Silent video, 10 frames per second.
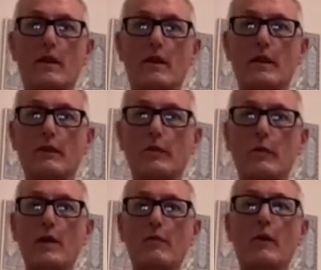Now, there's
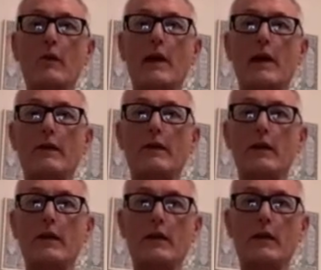one more
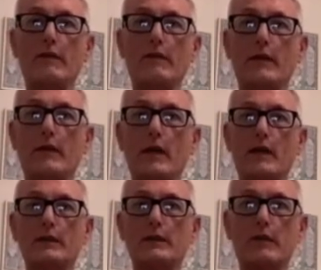area of the
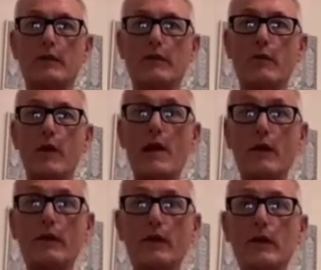lungs that we
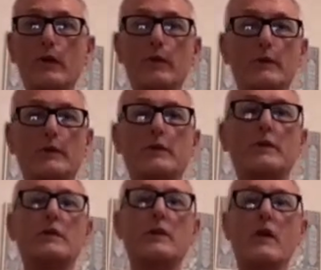rarely use.
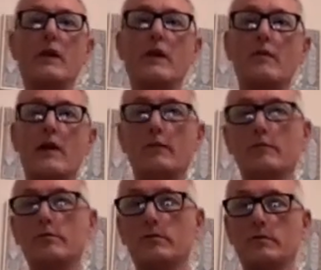It's only
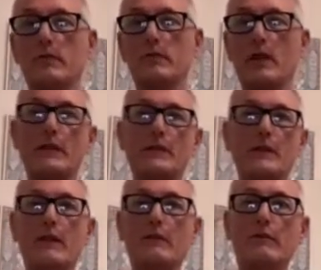about, I'd
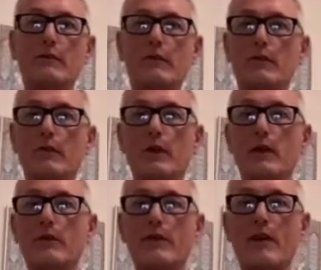say, 3
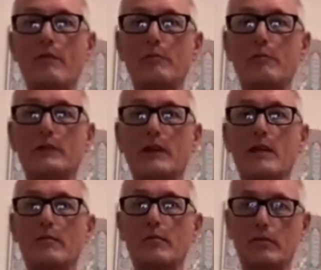to
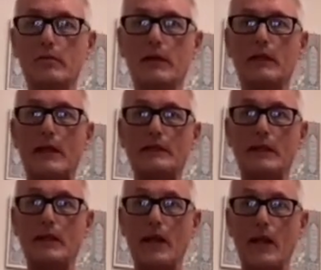5%, but that's
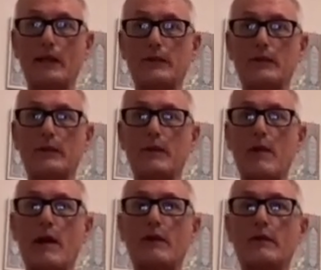an extra
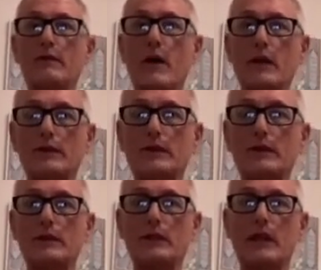amount of
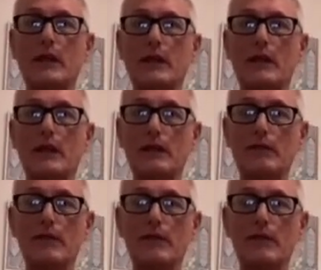oxygen to get in.